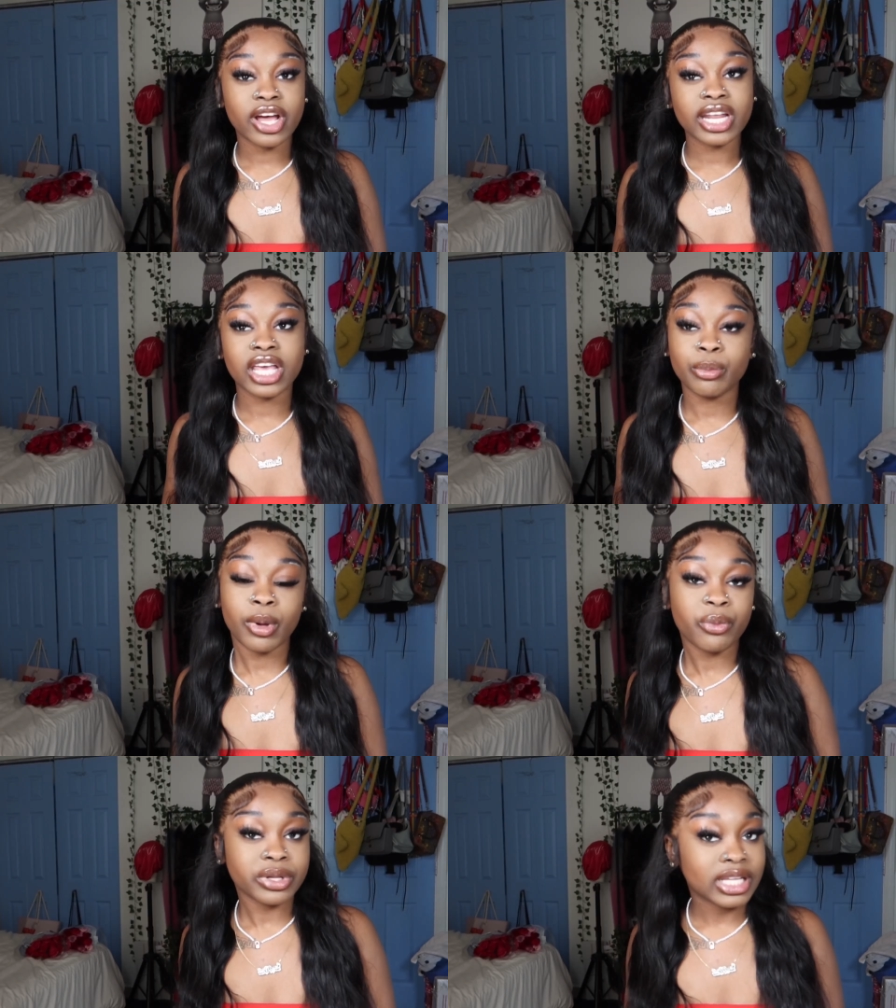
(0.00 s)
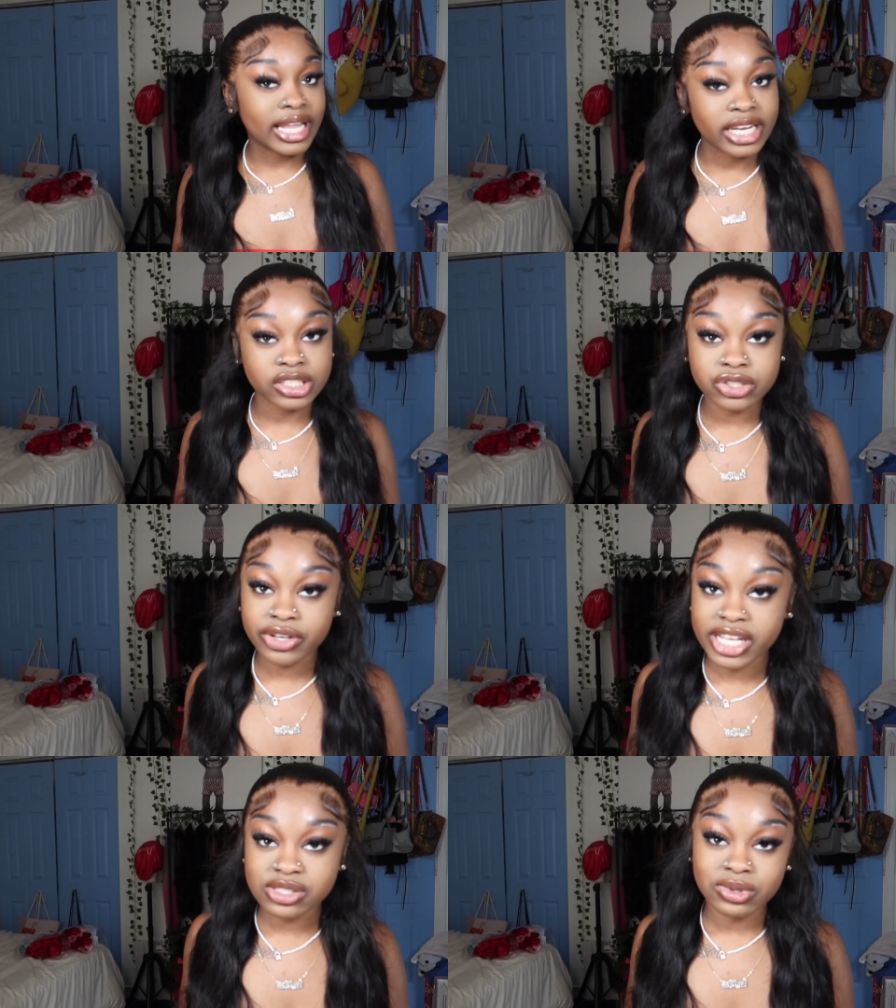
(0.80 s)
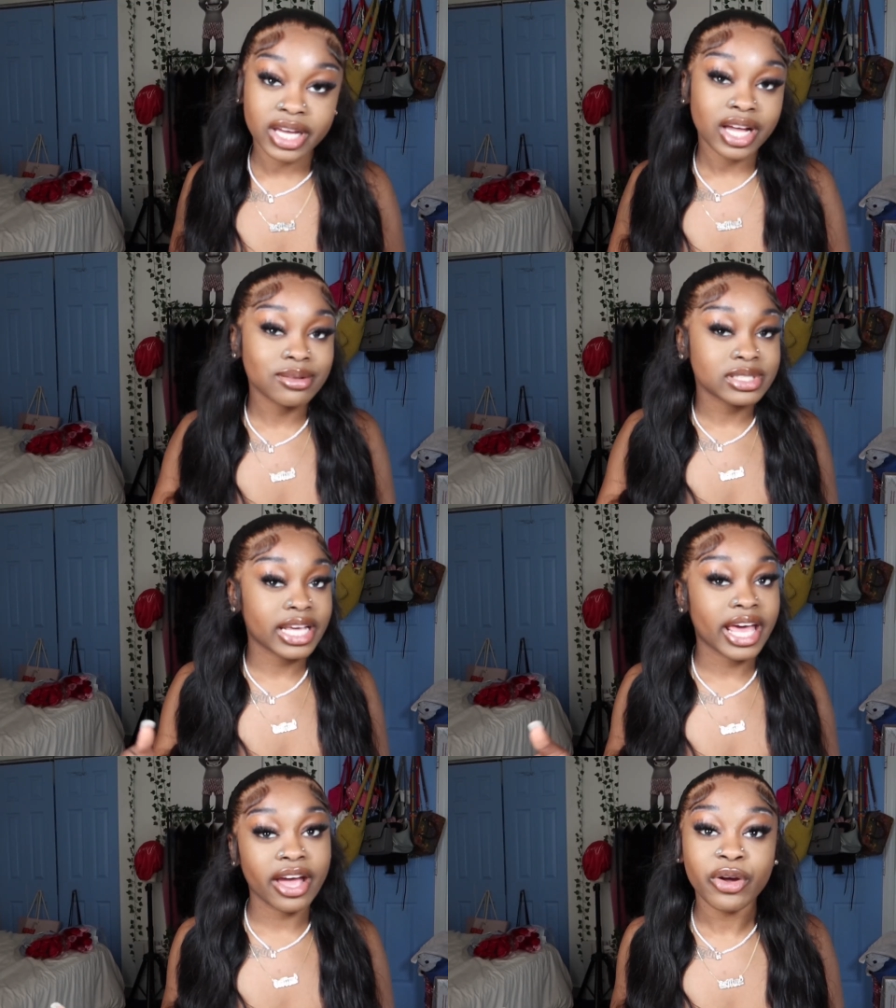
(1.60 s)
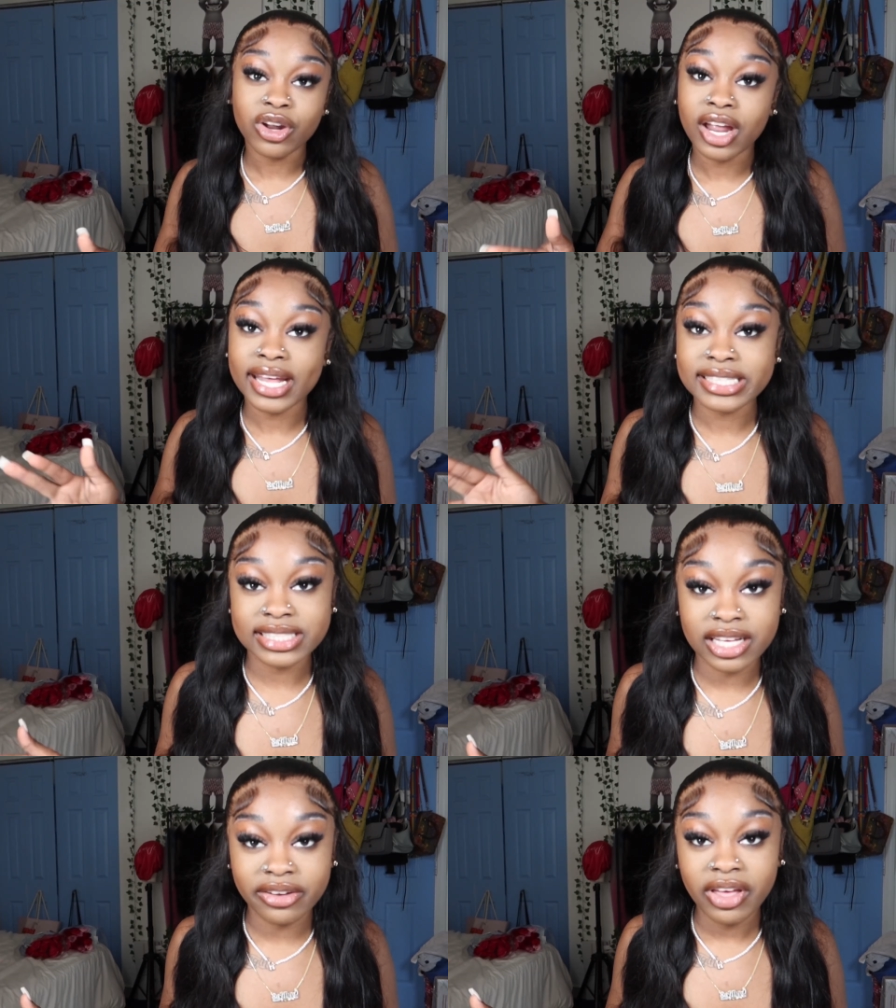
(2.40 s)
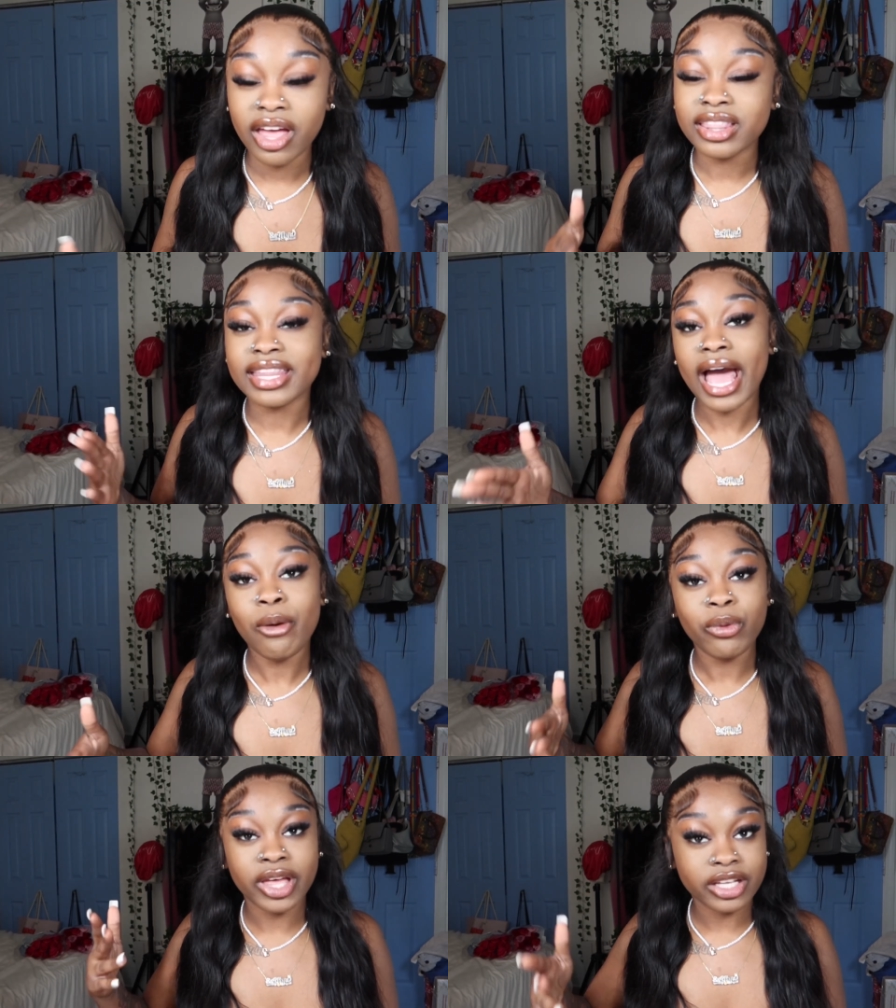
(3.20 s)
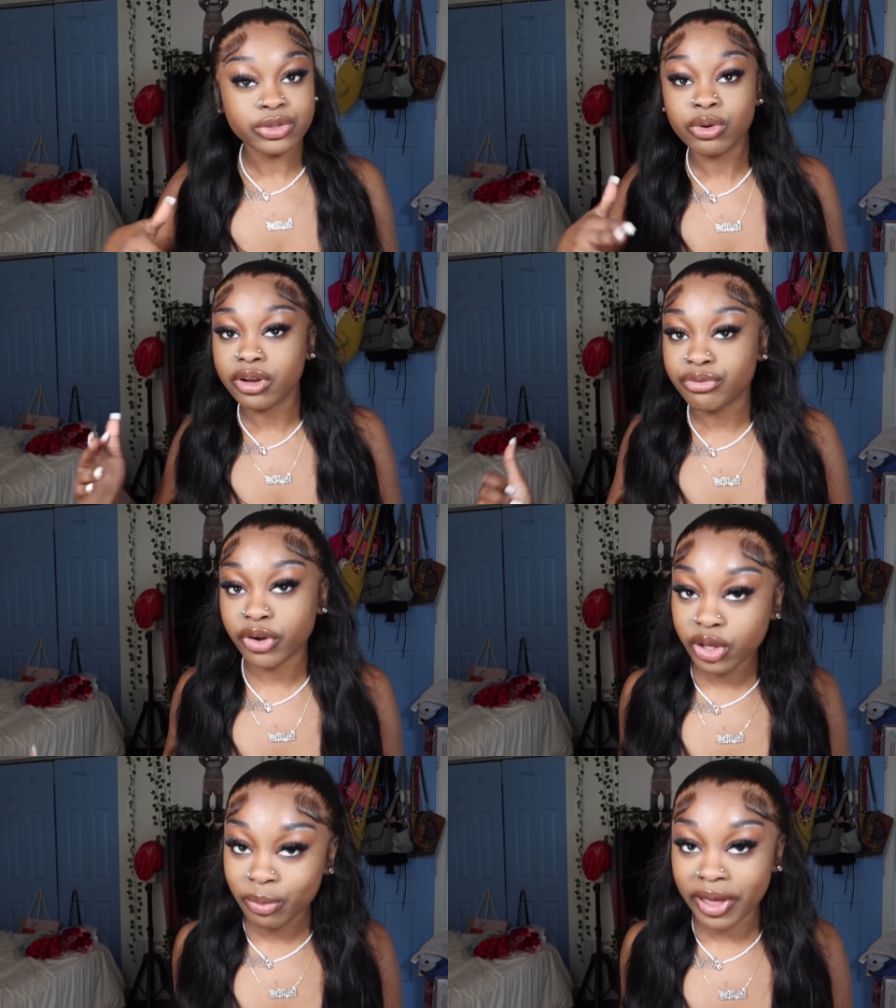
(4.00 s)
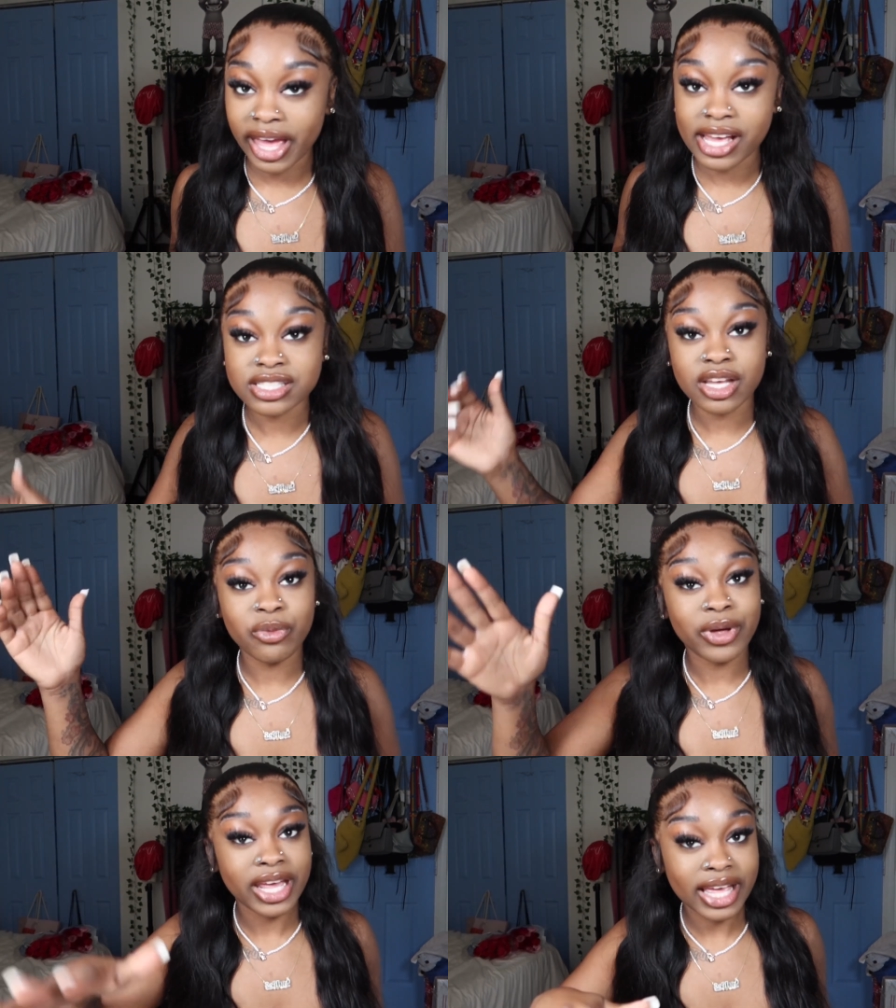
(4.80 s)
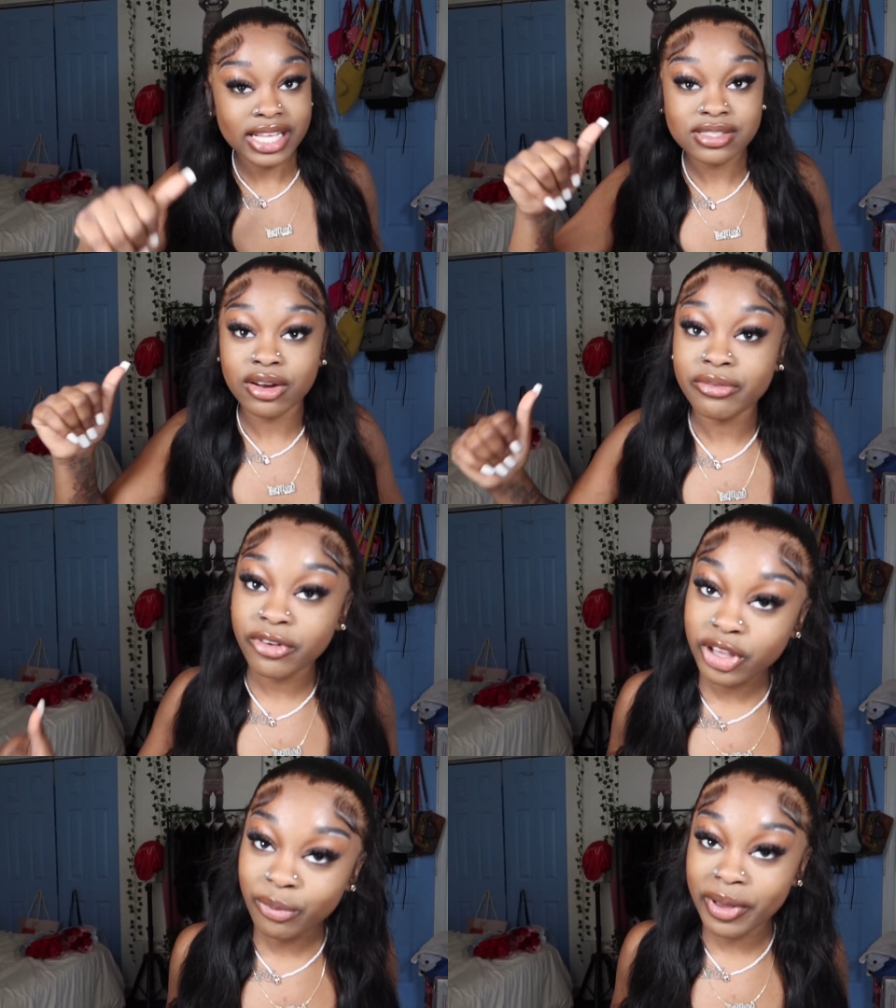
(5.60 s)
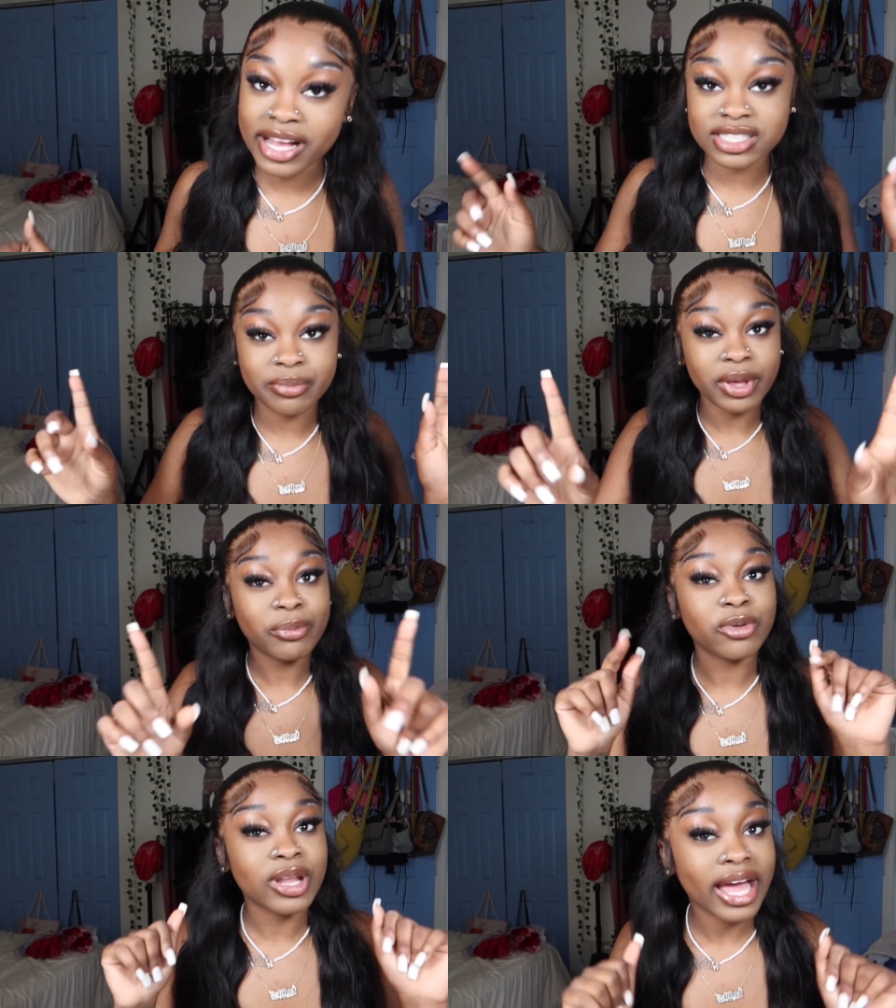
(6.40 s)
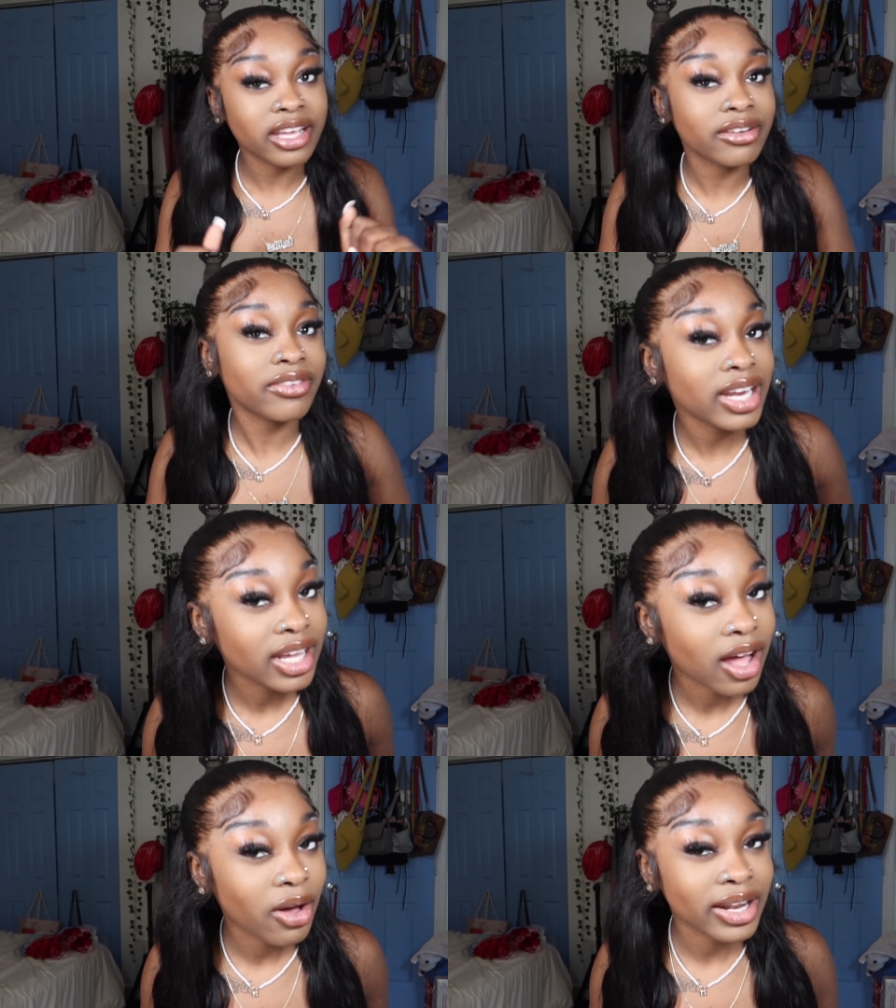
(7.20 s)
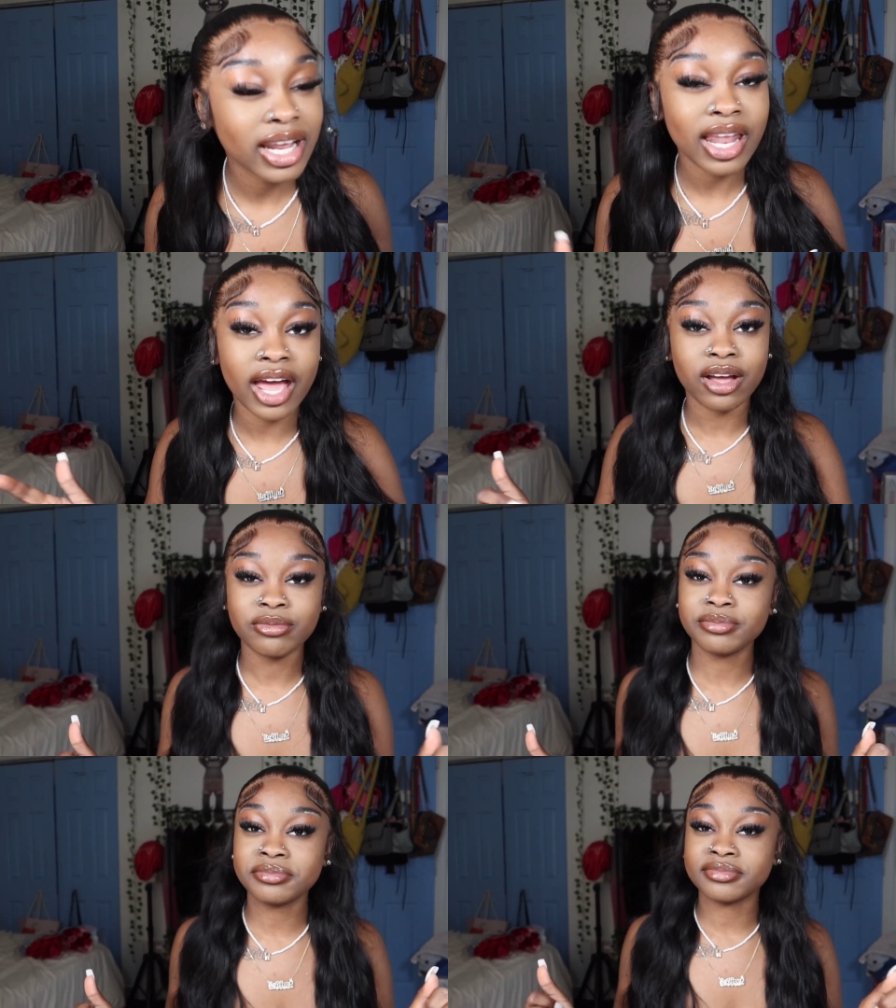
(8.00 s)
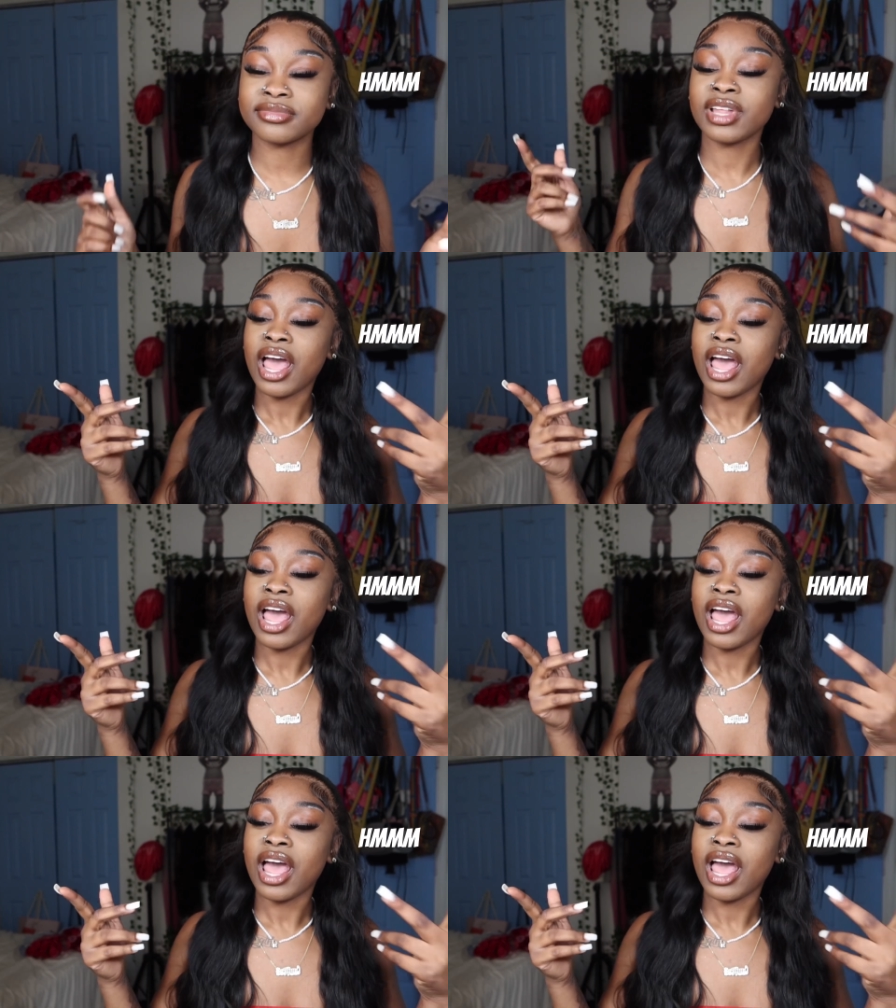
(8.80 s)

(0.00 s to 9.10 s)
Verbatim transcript: Try to keep up with the latest trends when it comes to hair and all that stuff. That will get you on the For You page. And when it gets on the For You page and people like your video and they're like, hmm,